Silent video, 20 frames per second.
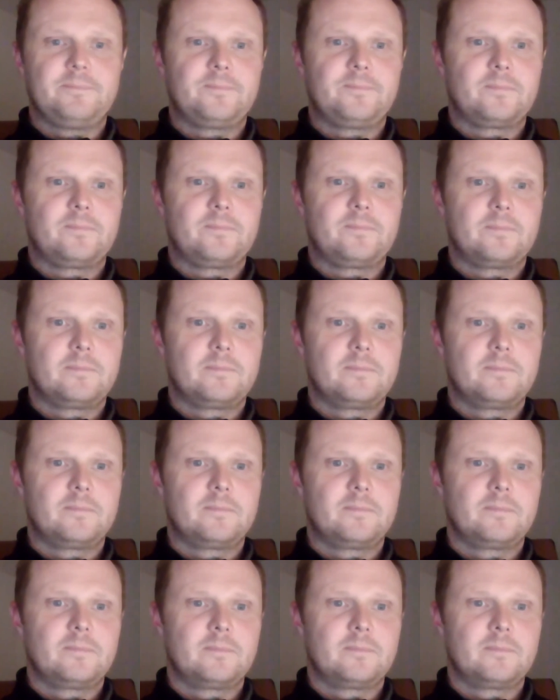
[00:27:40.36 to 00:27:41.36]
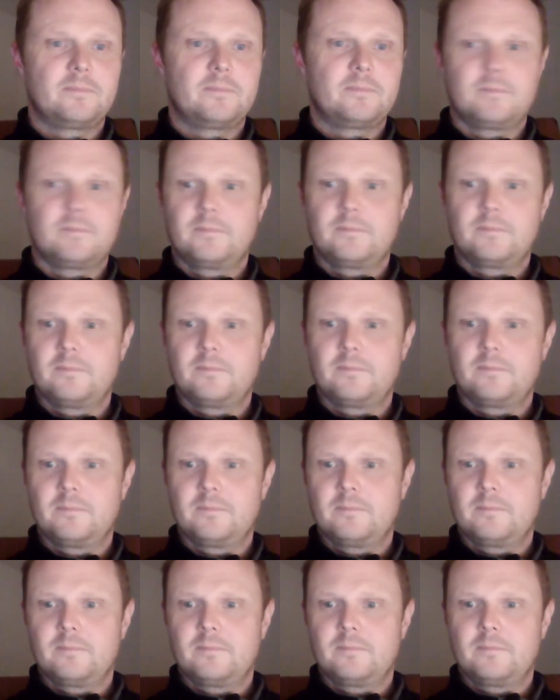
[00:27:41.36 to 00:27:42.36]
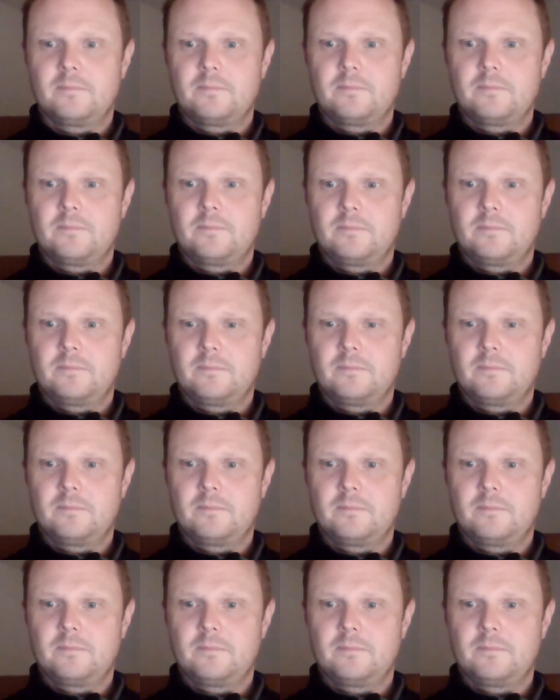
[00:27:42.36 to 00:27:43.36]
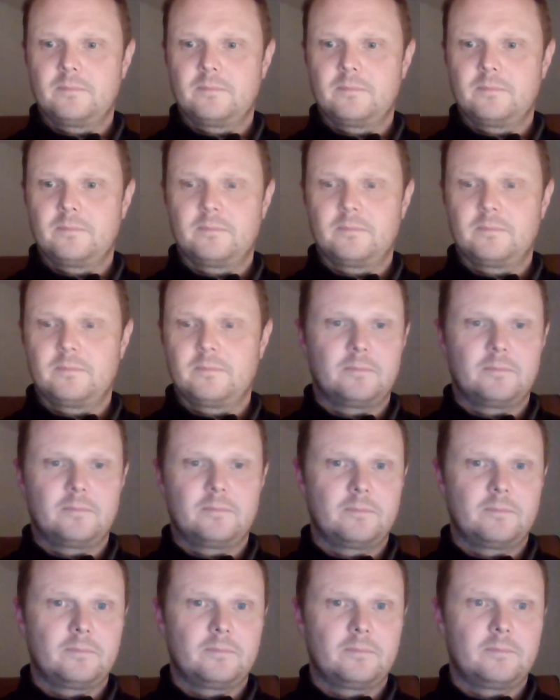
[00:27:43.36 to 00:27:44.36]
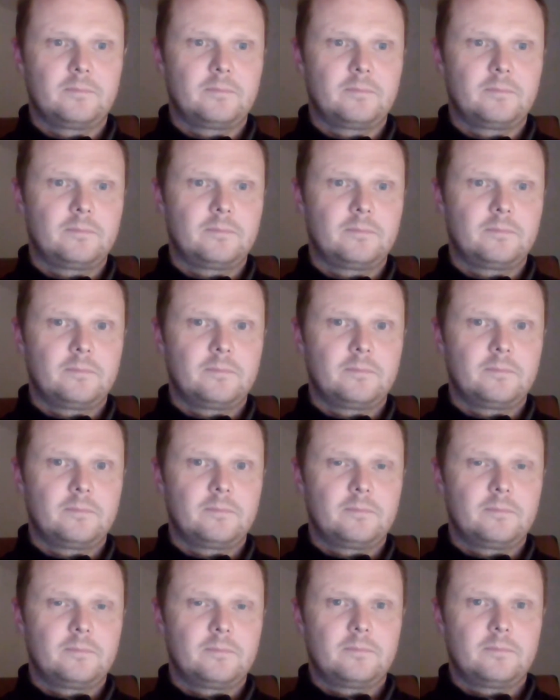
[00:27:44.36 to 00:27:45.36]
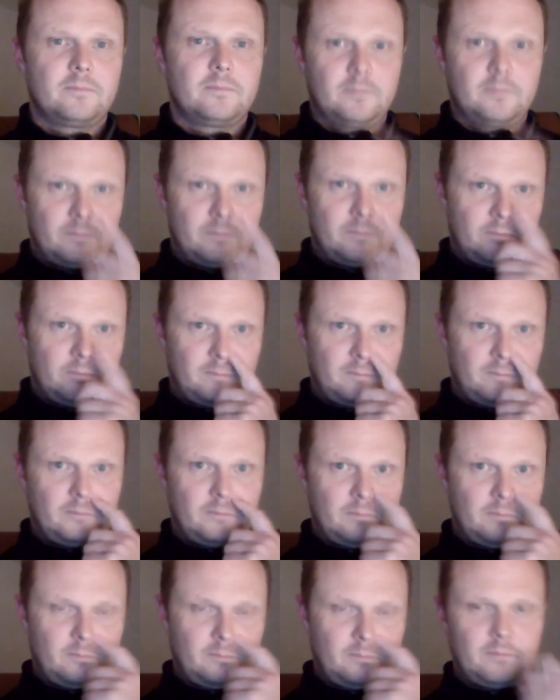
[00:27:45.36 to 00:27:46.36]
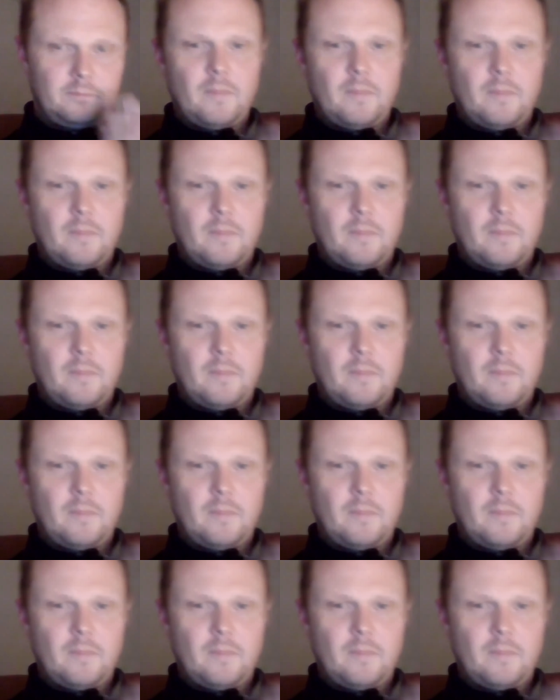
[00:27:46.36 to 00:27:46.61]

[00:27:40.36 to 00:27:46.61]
Nobody speaks.